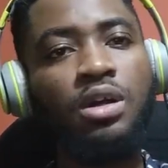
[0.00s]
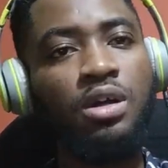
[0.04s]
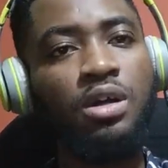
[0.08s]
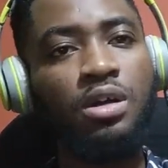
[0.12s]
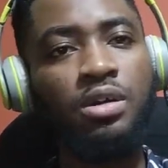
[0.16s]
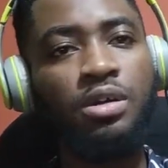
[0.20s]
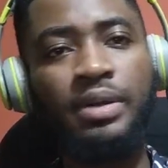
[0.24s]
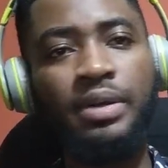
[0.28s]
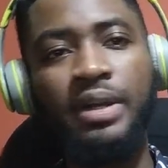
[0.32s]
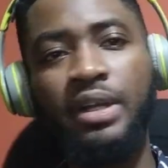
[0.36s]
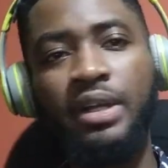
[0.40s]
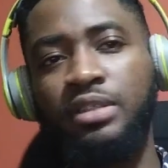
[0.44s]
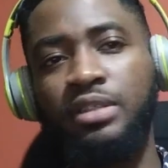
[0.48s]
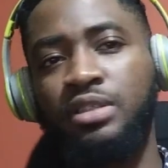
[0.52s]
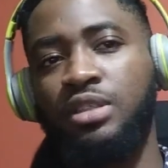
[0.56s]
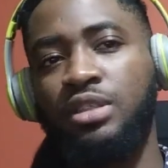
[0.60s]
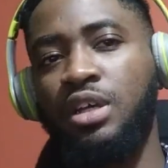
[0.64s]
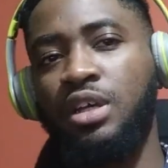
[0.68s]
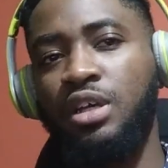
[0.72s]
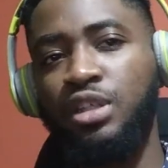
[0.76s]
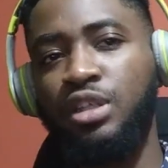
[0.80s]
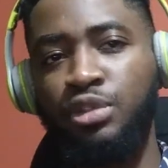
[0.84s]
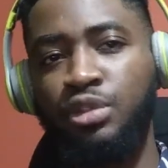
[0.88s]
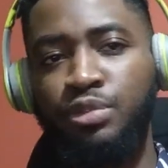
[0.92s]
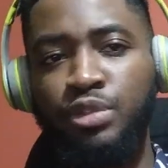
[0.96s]
Alright,
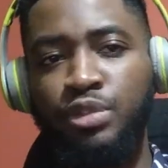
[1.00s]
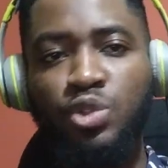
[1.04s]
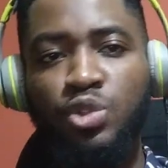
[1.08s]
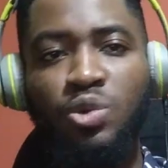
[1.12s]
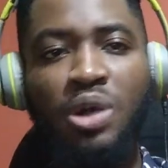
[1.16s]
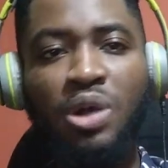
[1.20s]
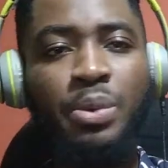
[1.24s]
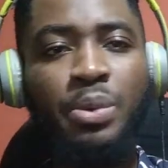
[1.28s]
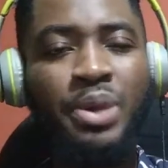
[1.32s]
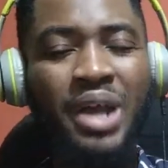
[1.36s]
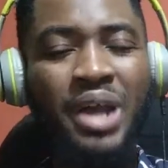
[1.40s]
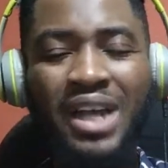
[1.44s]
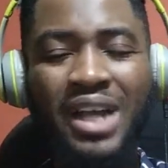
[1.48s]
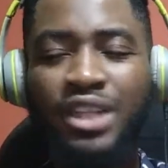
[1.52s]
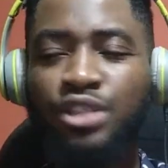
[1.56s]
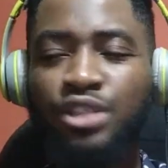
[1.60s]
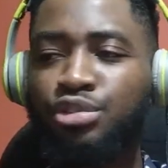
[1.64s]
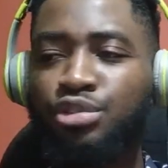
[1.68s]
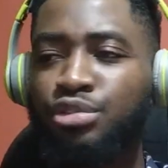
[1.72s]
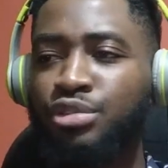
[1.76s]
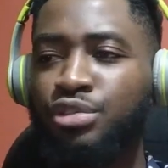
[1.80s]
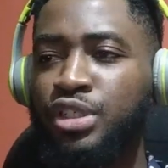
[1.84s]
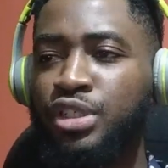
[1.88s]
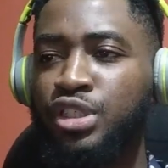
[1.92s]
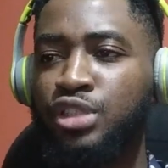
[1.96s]
the reason why we act
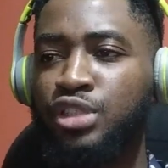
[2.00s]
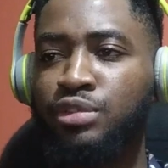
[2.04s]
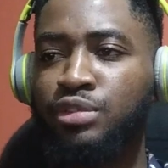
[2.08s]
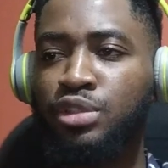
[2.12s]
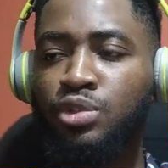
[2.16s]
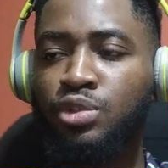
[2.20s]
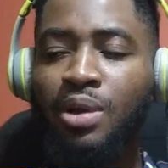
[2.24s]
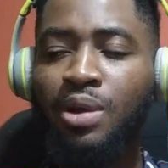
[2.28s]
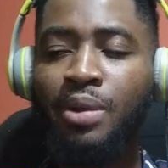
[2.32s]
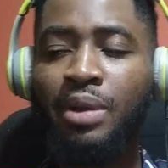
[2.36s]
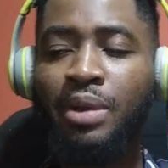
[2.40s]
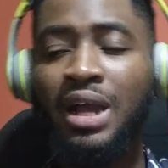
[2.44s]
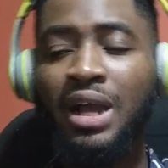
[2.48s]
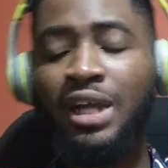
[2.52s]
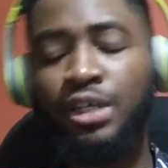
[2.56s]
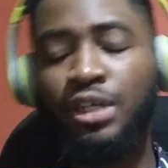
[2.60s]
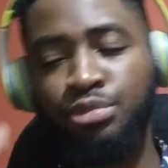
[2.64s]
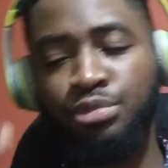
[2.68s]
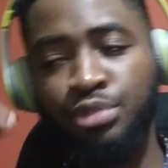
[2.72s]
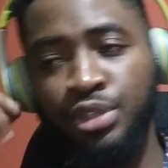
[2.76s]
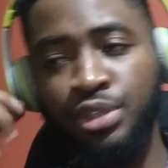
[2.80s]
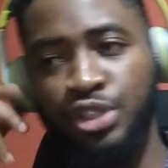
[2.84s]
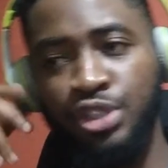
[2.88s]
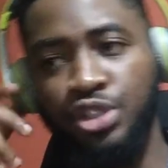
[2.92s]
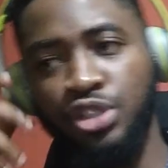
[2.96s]
crazy, the reason why we act
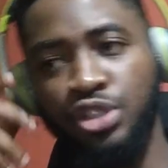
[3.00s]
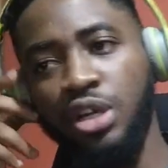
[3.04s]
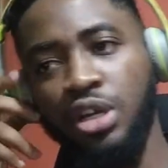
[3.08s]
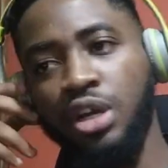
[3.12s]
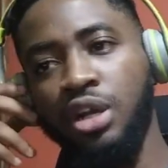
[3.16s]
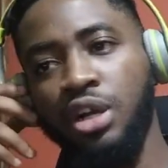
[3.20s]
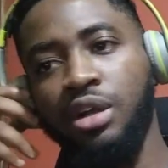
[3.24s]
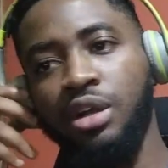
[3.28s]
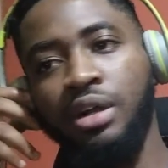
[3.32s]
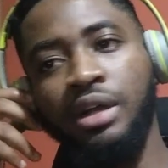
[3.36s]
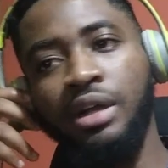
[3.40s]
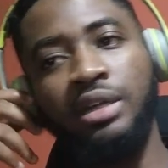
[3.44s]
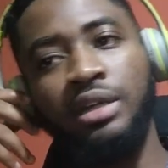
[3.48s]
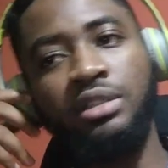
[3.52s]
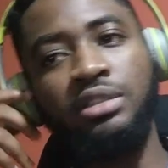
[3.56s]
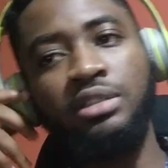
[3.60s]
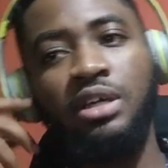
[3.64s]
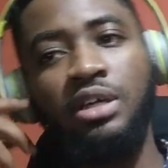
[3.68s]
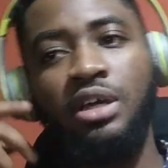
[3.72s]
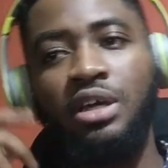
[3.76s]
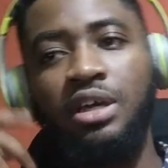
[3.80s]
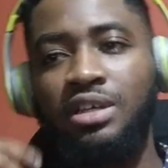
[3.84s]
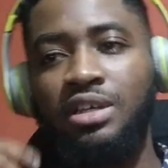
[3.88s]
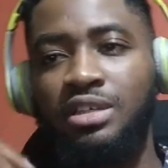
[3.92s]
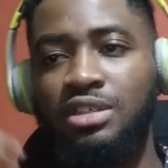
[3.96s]
rage, alright,
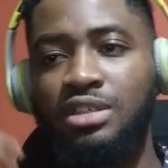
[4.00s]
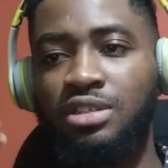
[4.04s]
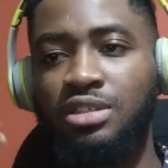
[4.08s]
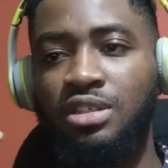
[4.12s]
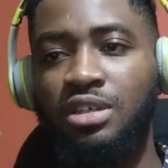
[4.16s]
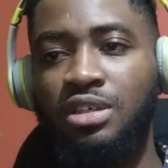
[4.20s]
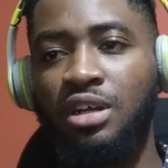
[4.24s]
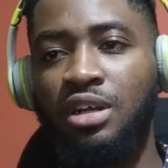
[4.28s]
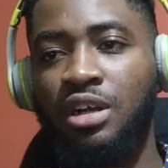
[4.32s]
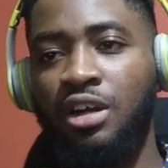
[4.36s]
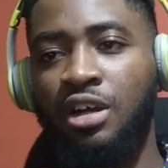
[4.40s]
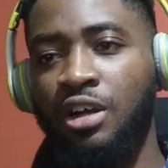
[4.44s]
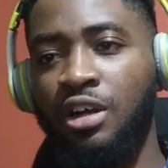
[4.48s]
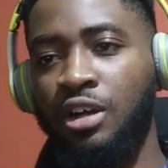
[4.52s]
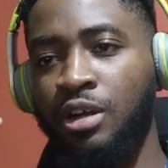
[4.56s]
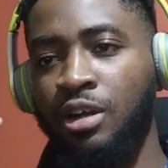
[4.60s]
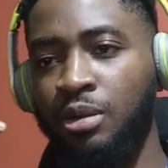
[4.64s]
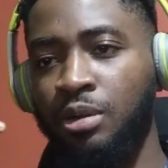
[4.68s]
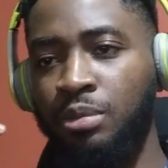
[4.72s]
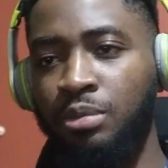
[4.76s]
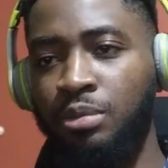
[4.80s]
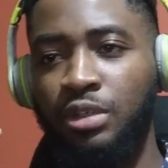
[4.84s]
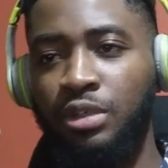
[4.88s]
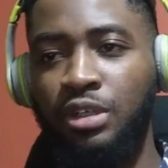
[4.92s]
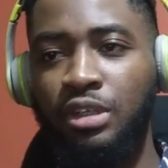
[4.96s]
is the
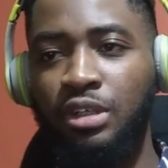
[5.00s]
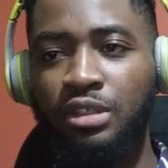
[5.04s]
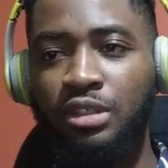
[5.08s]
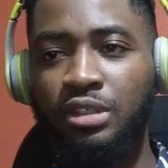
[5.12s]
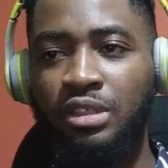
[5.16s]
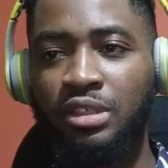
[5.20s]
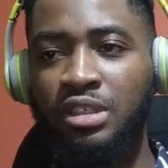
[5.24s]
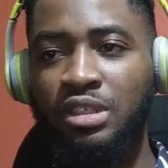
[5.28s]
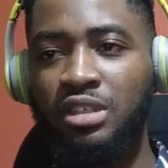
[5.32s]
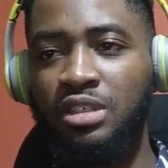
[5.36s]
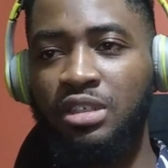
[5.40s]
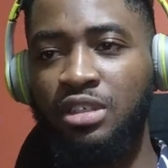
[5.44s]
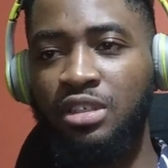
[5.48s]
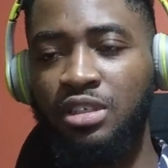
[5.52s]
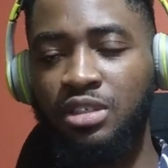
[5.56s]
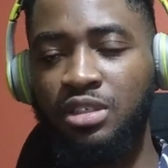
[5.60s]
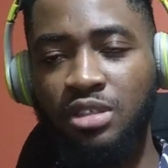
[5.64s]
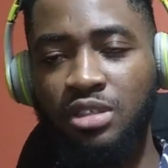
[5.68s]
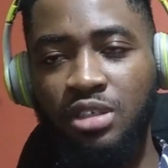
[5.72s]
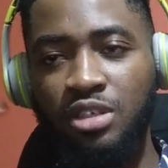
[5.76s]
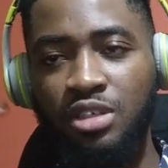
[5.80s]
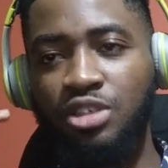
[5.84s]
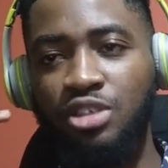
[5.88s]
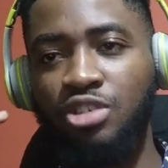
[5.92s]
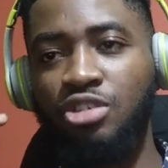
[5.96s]

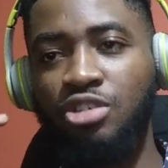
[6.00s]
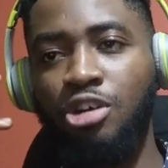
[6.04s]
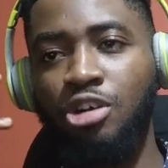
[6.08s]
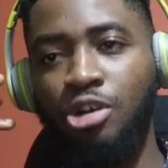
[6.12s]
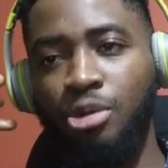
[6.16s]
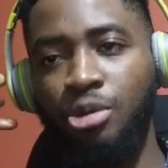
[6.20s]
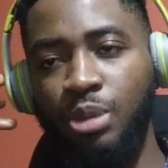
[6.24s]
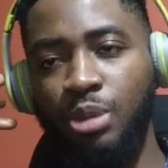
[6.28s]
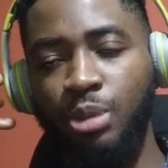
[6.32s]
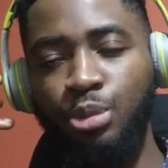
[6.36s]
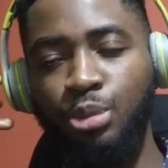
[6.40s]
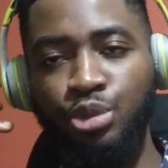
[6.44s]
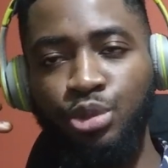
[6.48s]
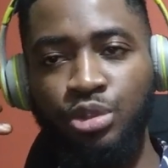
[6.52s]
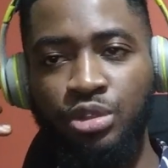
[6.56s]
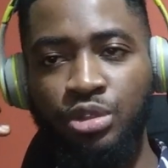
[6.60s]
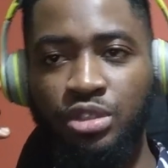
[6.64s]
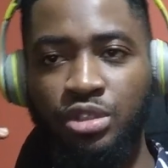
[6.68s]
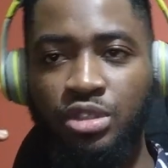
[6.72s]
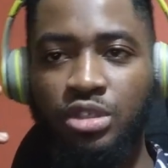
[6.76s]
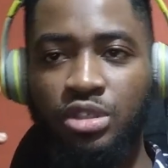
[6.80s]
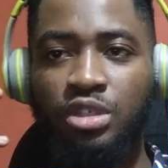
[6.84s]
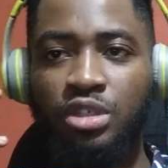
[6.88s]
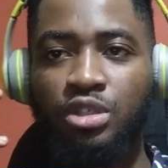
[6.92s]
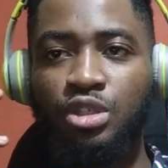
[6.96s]
stains in our
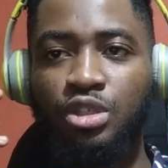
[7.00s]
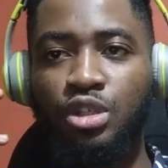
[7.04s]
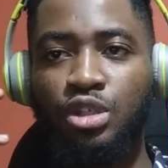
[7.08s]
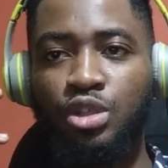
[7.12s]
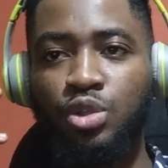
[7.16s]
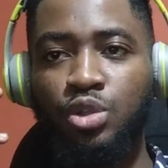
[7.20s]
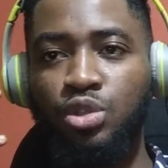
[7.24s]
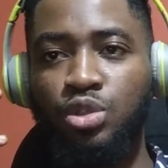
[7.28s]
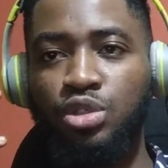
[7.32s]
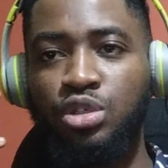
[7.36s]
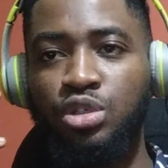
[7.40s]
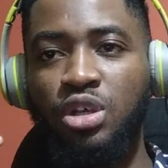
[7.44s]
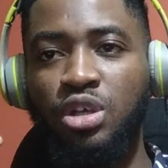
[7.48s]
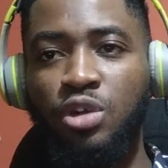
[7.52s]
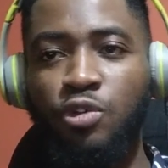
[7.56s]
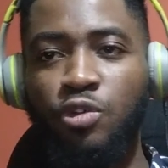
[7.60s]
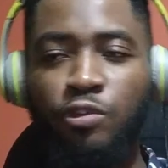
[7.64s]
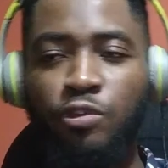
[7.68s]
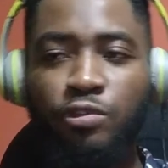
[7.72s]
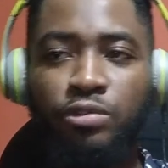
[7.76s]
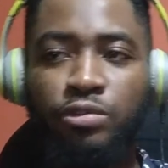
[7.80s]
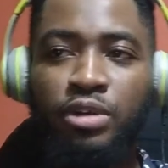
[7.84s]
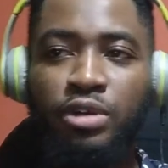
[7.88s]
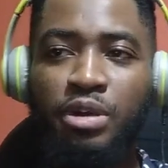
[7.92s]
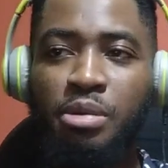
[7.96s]
memories, the thoughts
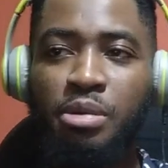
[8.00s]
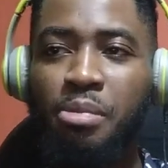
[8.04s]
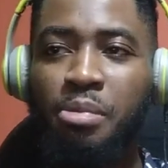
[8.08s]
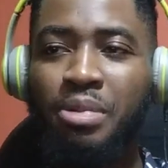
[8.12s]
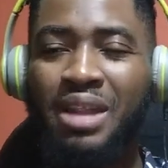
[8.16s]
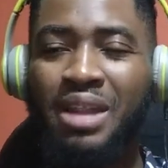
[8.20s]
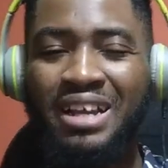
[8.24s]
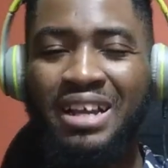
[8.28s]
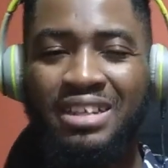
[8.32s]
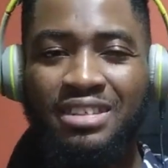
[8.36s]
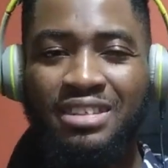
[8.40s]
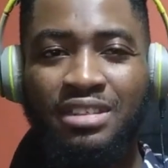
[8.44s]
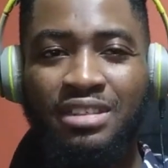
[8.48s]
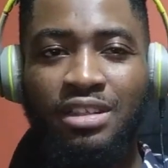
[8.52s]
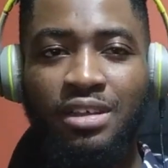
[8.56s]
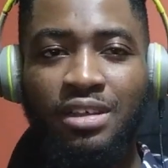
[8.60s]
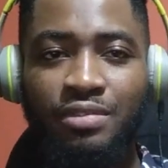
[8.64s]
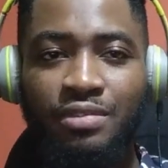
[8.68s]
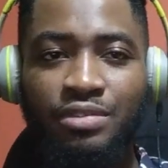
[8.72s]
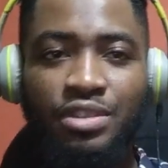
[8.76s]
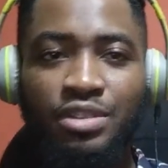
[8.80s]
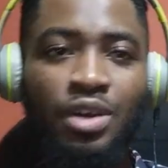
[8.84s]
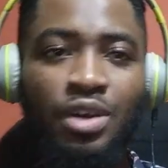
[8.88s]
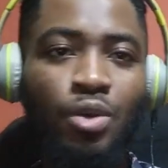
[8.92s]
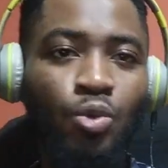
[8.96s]
of black
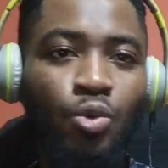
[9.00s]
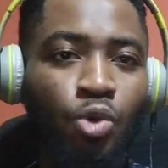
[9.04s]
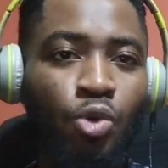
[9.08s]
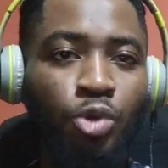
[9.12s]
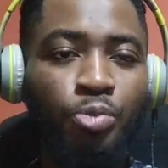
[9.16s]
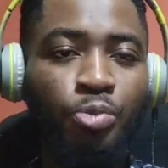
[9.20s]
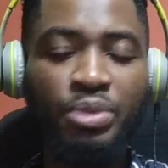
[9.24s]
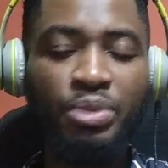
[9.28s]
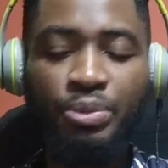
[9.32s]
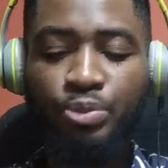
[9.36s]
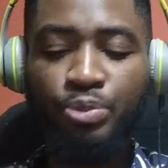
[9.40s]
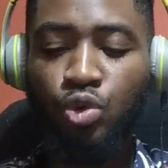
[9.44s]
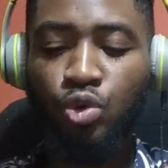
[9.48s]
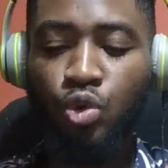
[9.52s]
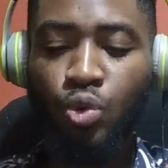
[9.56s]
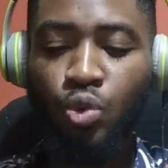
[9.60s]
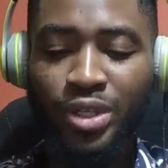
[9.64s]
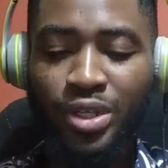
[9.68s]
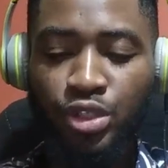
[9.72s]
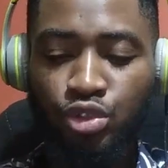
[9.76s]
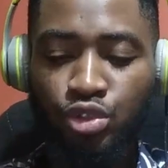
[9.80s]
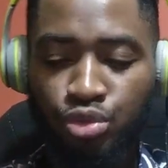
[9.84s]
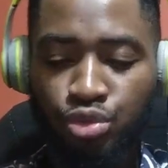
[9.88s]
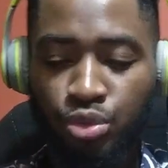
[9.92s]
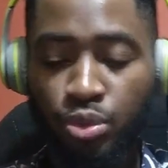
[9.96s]
slaves and what people
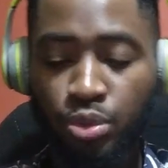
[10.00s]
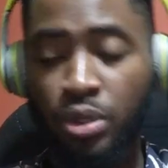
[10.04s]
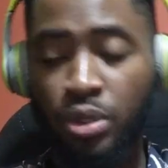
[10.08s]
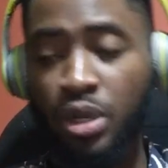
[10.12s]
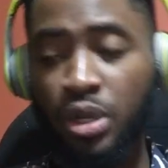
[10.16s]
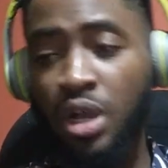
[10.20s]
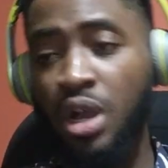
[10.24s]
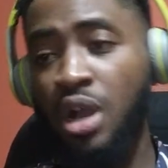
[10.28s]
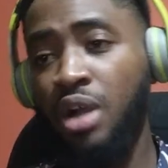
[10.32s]
went through.